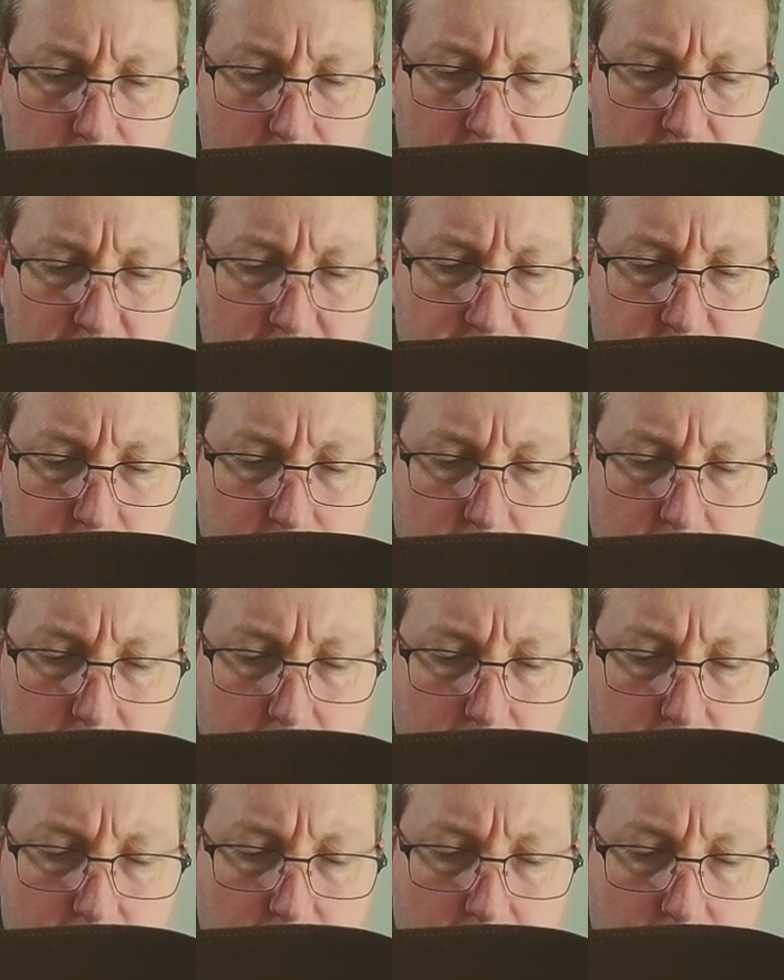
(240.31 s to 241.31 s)
believe me.
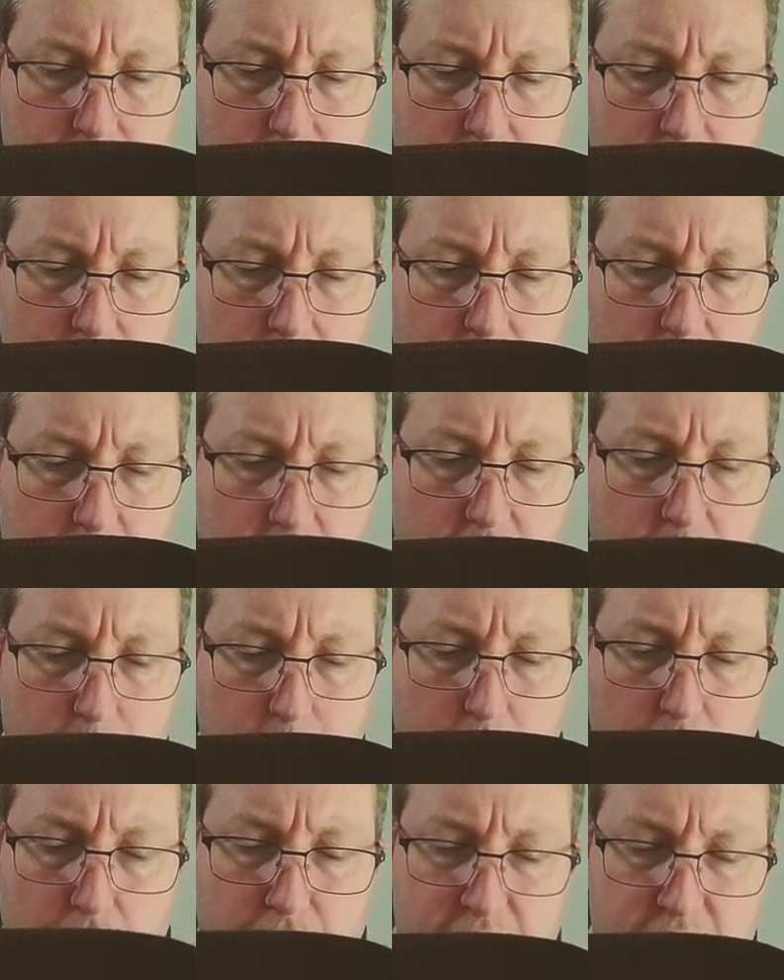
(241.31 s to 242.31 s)
The
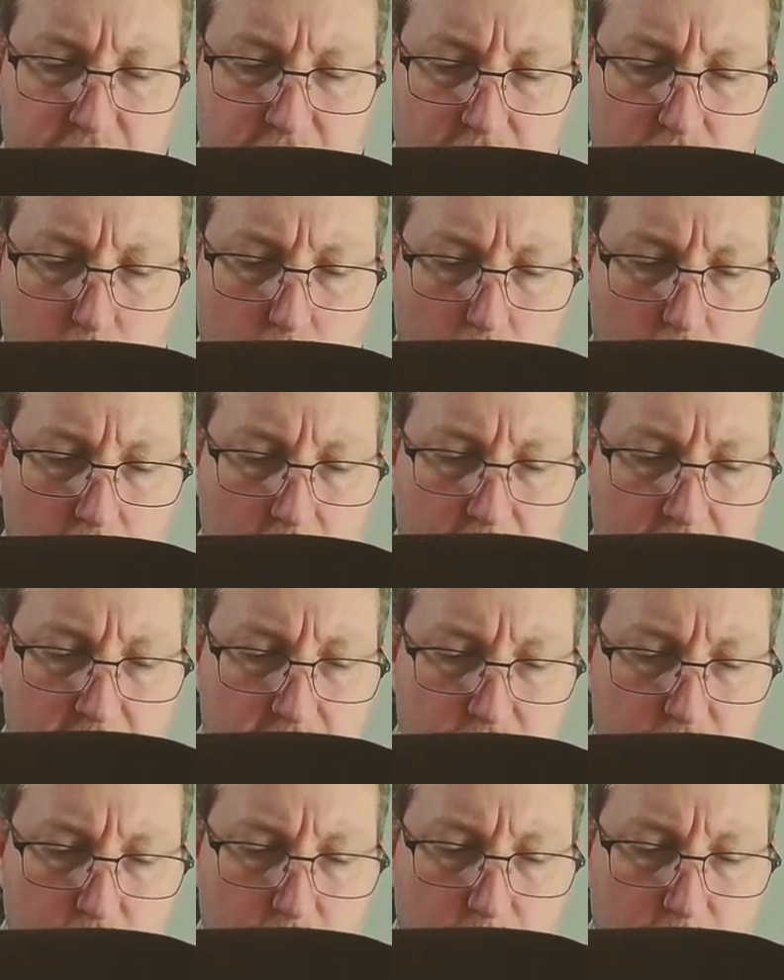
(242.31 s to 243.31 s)
proof is in the work I
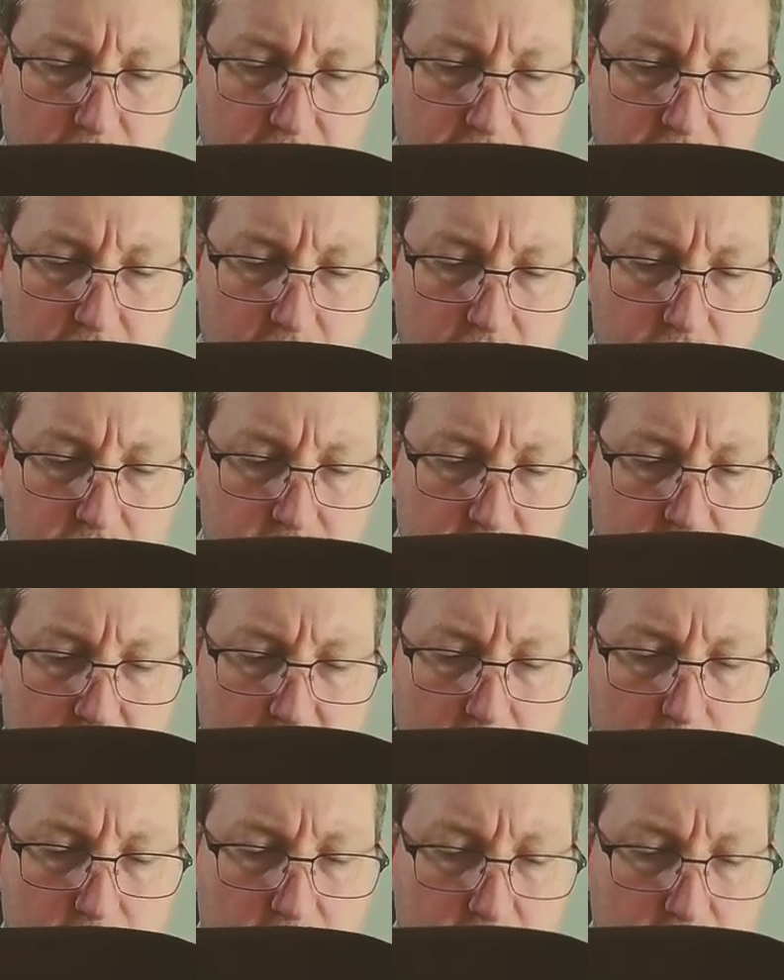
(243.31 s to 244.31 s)
do in my Father's
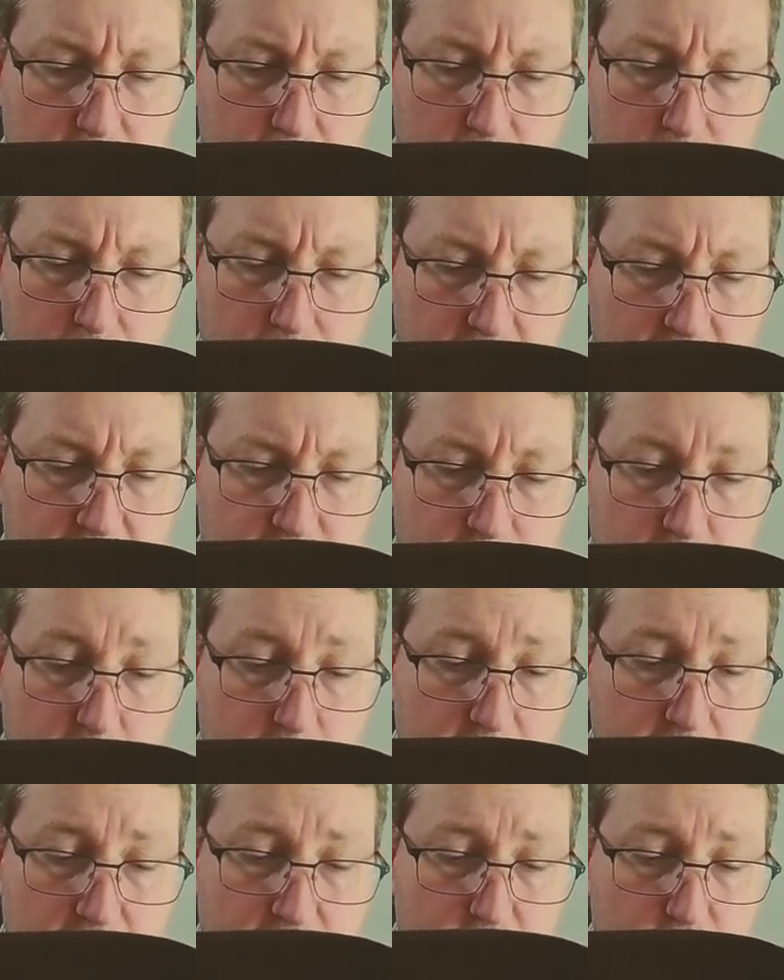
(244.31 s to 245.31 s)
name, but you don't believe me
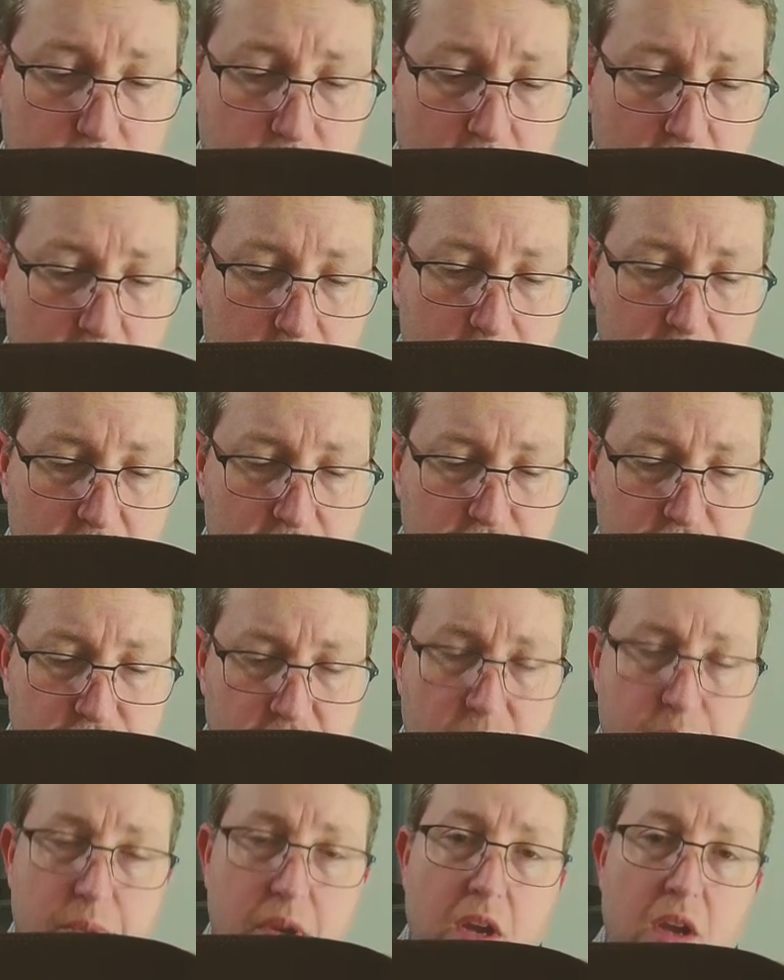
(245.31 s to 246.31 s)
because you're not my
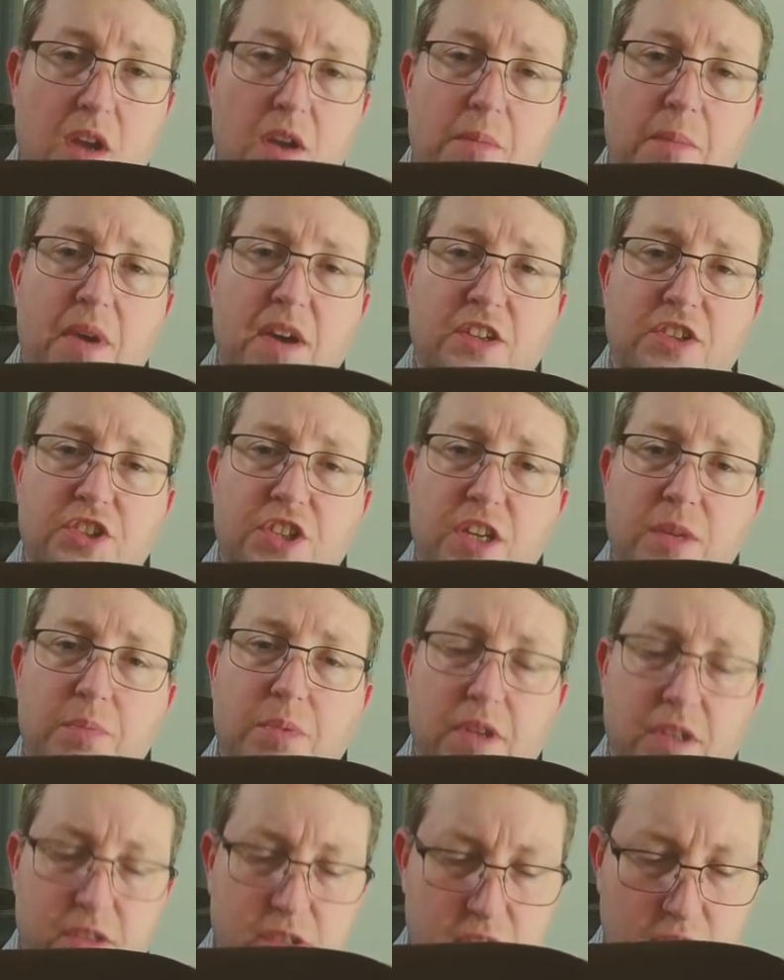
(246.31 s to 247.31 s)
sheep. My sheep
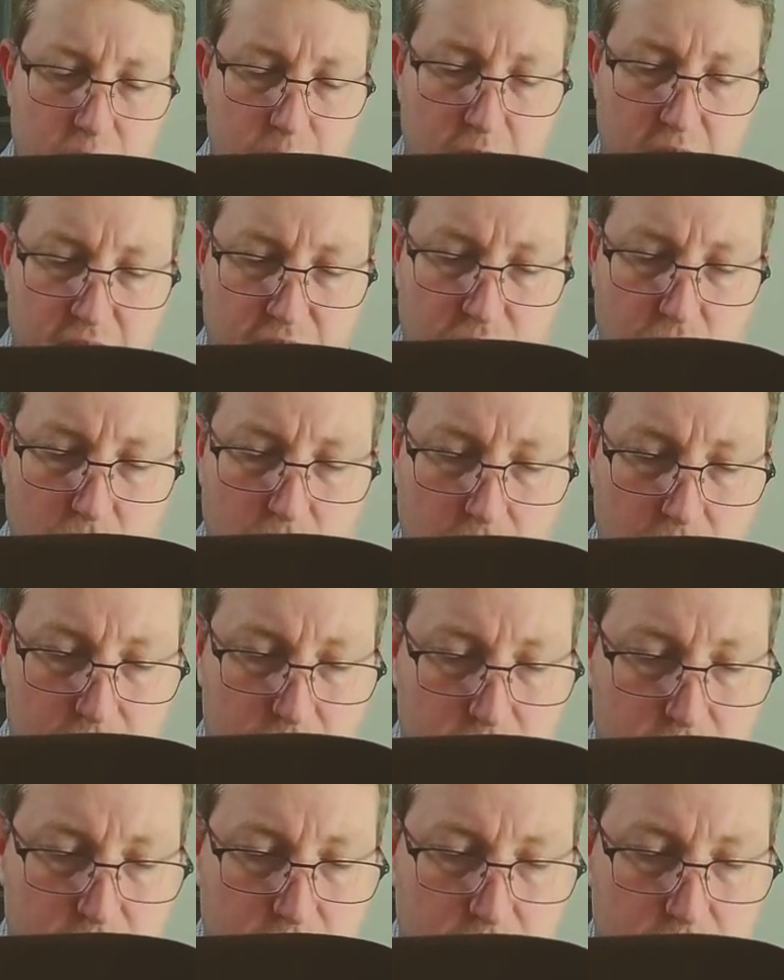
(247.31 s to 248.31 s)
listen to my
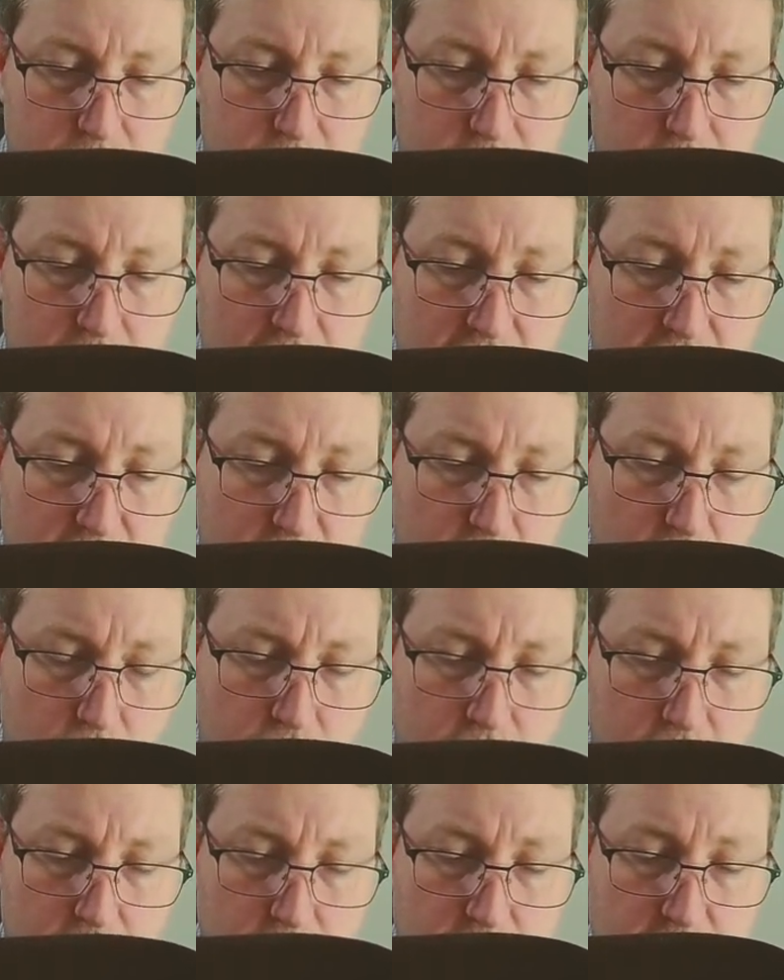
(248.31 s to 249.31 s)
voice. I know
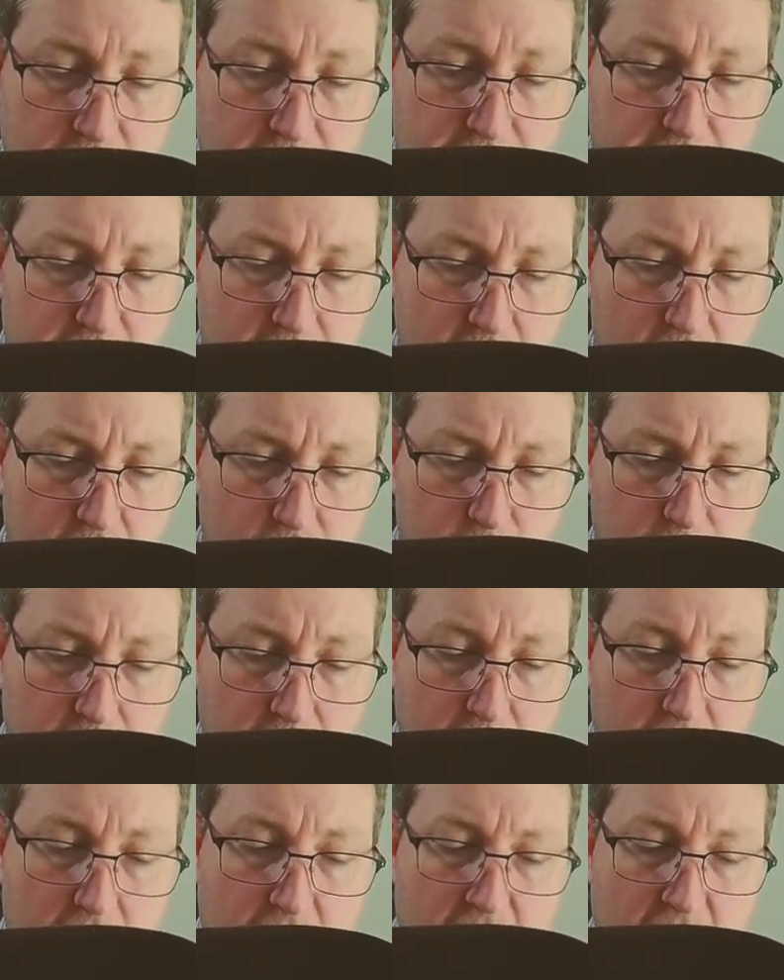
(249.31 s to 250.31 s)
them. They follow me.
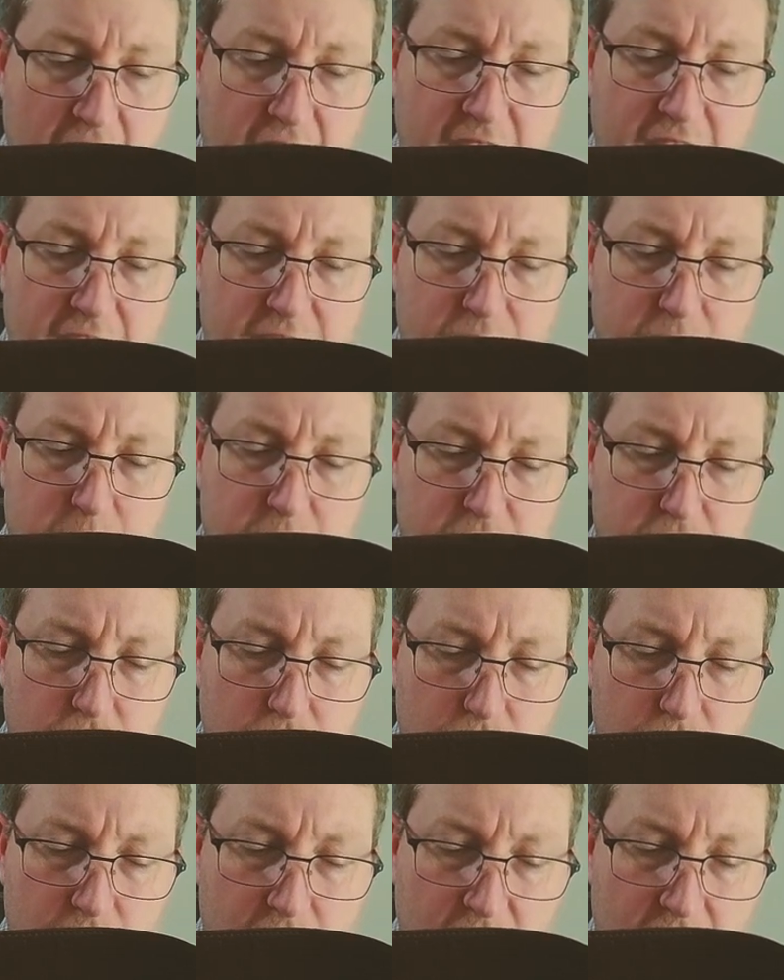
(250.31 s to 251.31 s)
I give them
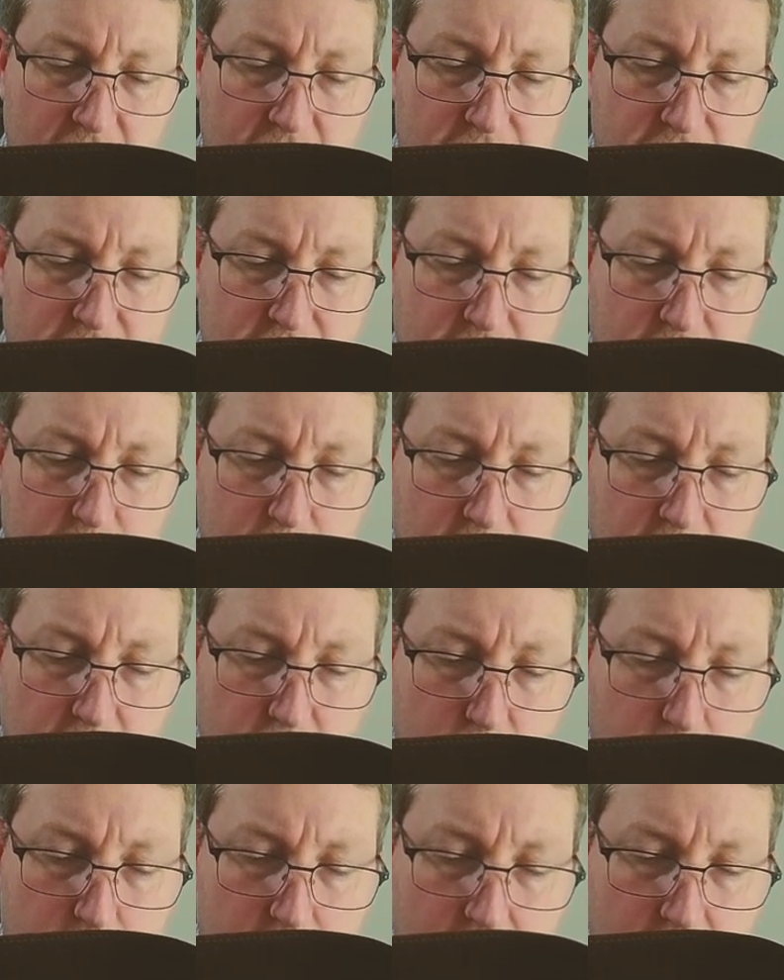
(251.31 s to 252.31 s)
eternal life, and they will
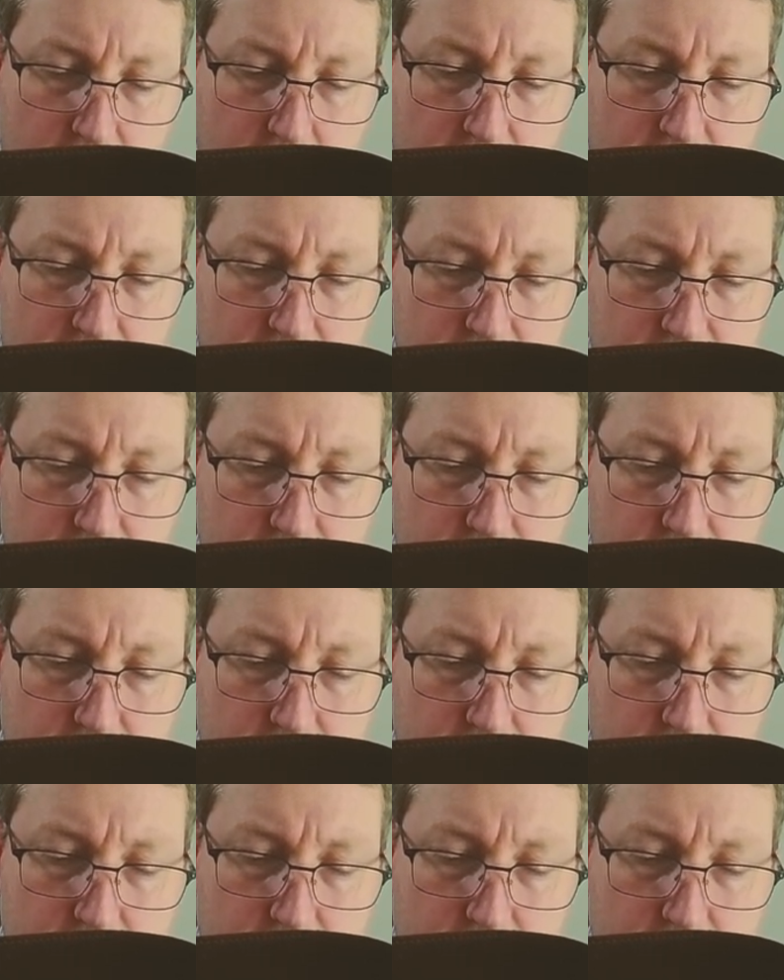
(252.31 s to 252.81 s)
never perish.